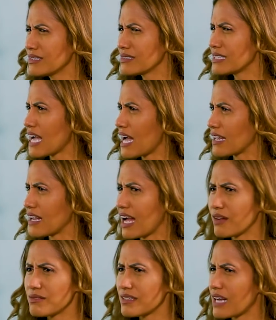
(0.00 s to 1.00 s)
Dad,
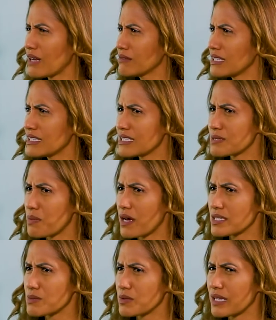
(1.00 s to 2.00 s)
I don't think this is
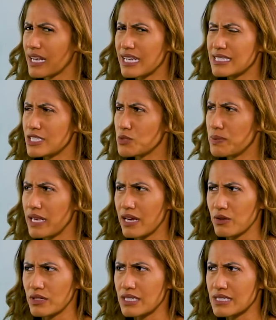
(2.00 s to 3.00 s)
possible. Like, I teach
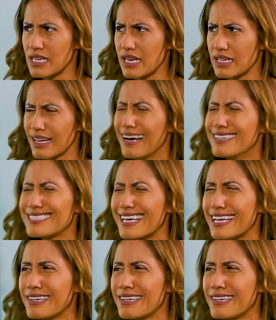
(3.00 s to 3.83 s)
piano on the side. I was like,